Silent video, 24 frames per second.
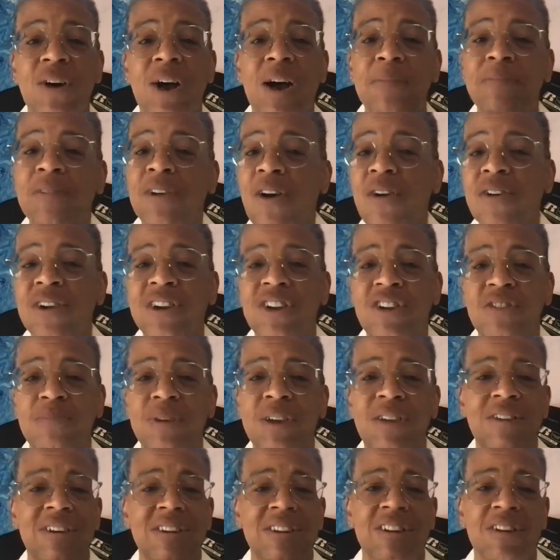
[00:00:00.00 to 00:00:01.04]
I'm talking to me
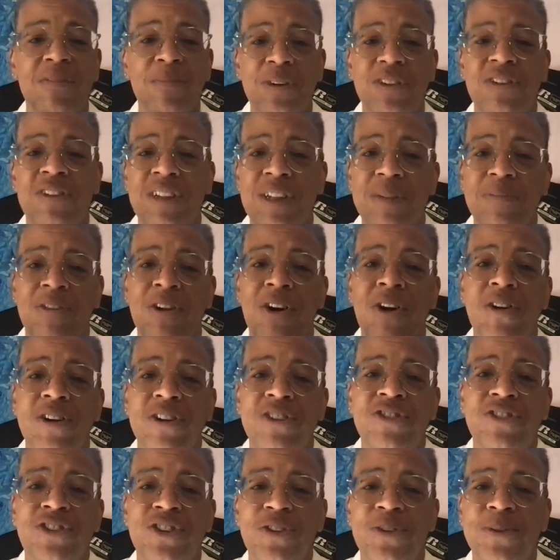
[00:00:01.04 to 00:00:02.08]
just as much as I'm talking
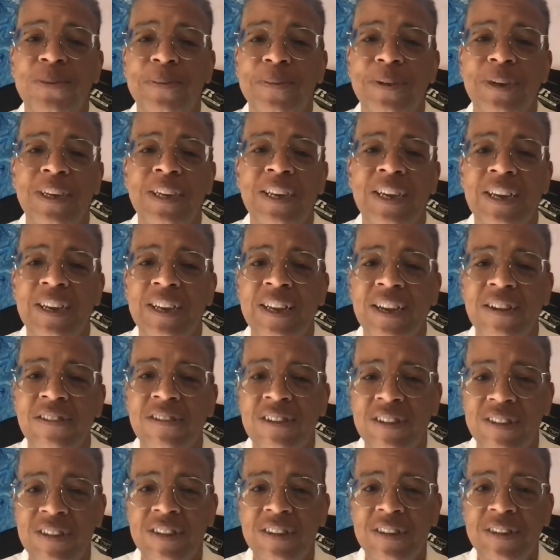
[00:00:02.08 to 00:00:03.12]
to you in
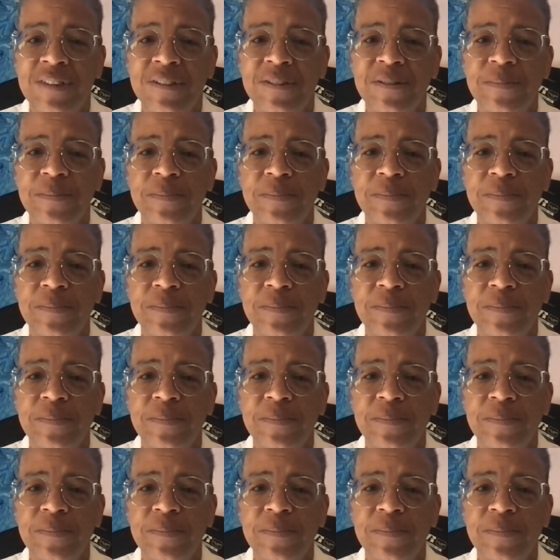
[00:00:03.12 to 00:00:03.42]
connection to this.